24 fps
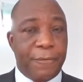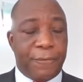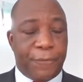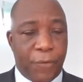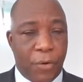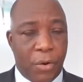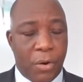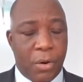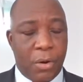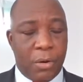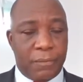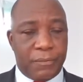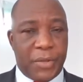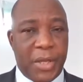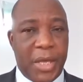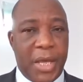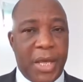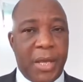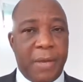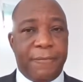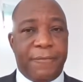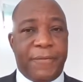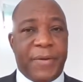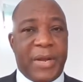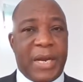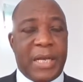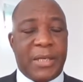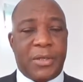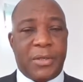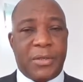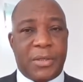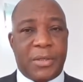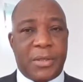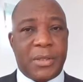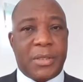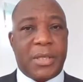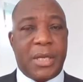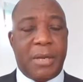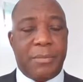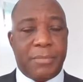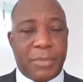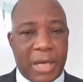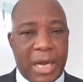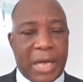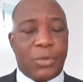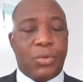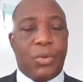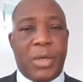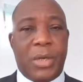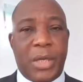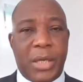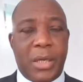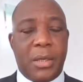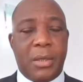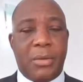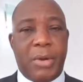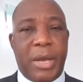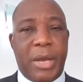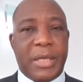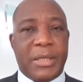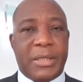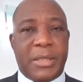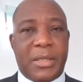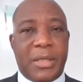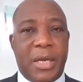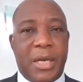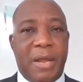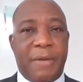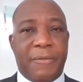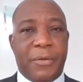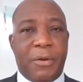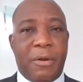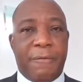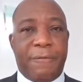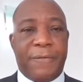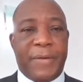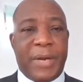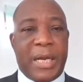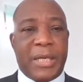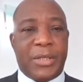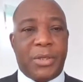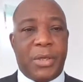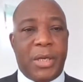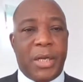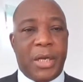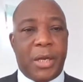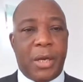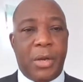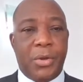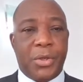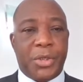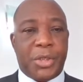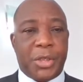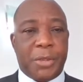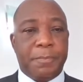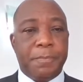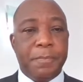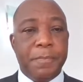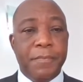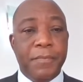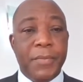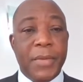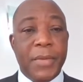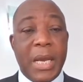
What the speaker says: for the financial system that will raise the level of financial inclusion.